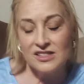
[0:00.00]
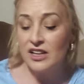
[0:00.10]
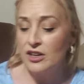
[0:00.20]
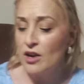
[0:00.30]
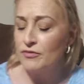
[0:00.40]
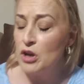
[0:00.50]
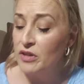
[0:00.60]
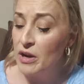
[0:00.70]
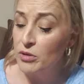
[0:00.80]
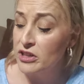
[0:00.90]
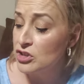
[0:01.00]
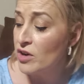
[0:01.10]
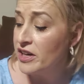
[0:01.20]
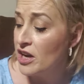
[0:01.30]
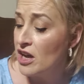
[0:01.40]
Set it off. No, yeah, we're going to
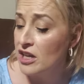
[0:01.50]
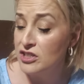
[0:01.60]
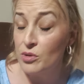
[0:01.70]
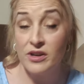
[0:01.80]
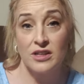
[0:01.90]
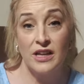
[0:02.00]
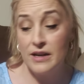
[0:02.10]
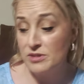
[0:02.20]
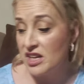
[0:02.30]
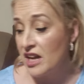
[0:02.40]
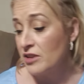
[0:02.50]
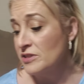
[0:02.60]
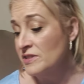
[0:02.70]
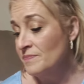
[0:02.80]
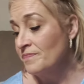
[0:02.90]
try to do our collabs
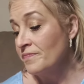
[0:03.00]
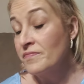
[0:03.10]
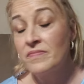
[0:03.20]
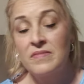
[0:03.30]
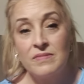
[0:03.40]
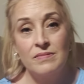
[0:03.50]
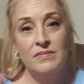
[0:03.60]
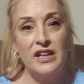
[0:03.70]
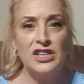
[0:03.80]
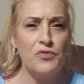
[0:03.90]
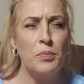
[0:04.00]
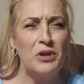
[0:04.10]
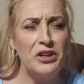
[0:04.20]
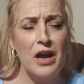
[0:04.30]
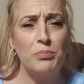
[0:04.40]
together. Thanks for
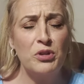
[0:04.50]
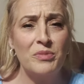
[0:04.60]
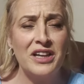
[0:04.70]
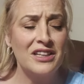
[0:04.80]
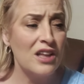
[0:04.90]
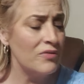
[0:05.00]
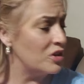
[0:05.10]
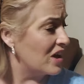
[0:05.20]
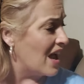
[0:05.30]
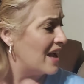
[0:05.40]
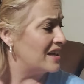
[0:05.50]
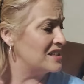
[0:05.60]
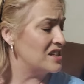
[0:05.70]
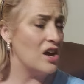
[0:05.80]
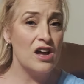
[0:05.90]
putting up with me. I love you
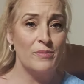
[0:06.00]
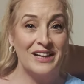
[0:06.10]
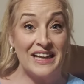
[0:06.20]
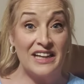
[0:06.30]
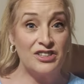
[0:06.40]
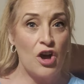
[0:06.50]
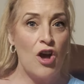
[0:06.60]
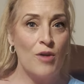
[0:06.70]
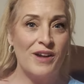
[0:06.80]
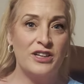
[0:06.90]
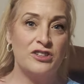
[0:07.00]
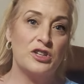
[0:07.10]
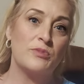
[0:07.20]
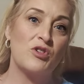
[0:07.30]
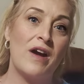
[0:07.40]
guys. Again, to all my new
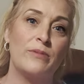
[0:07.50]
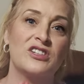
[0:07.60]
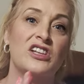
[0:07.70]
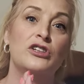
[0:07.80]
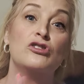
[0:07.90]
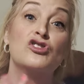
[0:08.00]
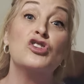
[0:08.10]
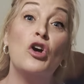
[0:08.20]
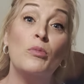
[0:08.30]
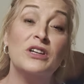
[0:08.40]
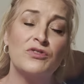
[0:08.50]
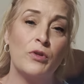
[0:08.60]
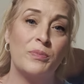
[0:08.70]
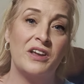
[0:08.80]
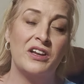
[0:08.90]
subscribers, thank you so much
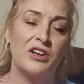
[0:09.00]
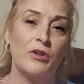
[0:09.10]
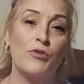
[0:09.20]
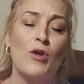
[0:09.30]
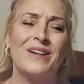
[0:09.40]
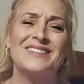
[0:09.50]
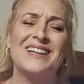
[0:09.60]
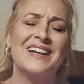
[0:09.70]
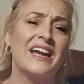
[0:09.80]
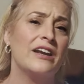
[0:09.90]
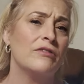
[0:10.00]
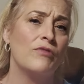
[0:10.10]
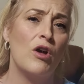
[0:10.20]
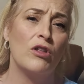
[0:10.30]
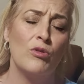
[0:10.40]
for being here. For all my dedicated
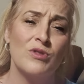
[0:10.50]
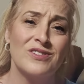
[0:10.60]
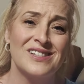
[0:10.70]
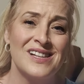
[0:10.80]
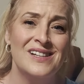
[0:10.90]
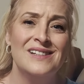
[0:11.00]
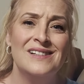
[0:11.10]
followers,